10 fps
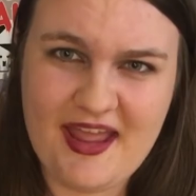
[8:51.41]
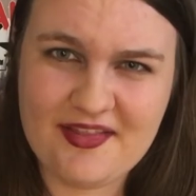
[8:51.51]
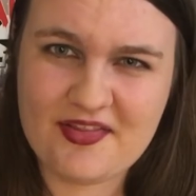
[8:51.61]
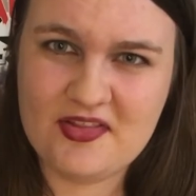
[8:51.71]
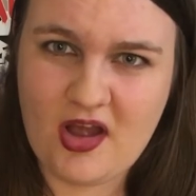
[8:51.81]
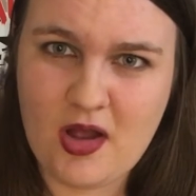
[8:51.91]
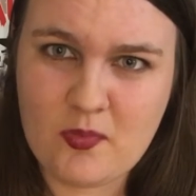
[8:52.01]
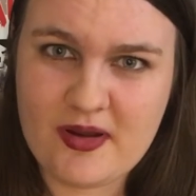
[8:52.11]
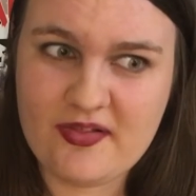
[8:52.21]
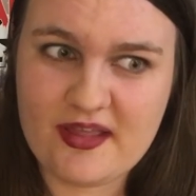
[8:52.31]
It's
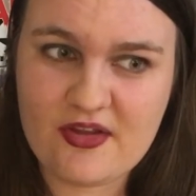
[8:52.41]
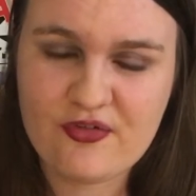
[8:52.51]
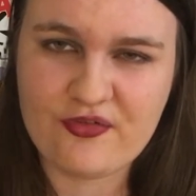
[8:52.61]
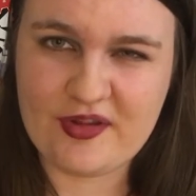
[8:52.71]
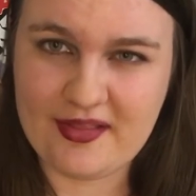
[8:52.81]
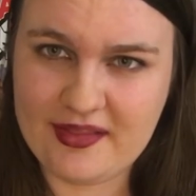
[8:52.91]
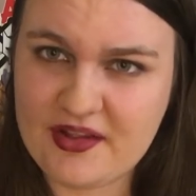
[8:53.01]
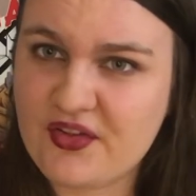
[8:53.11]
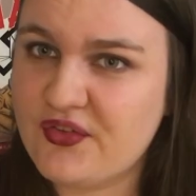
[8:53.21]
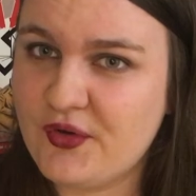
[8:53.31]
not really
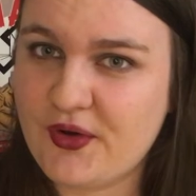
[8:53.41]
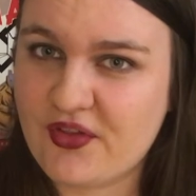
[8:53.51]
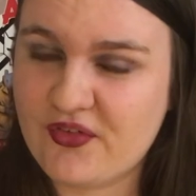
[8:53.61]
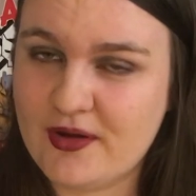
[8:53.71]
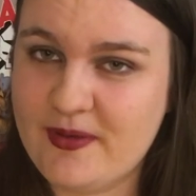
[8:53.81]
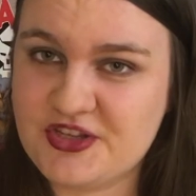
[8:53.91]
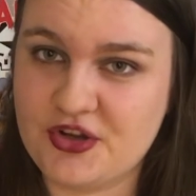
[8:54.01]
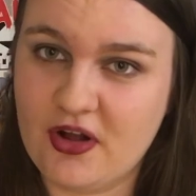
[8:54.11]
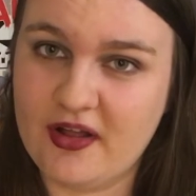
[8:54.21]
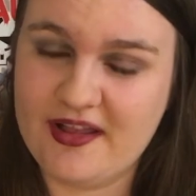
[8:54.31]
feelings focused very much at all.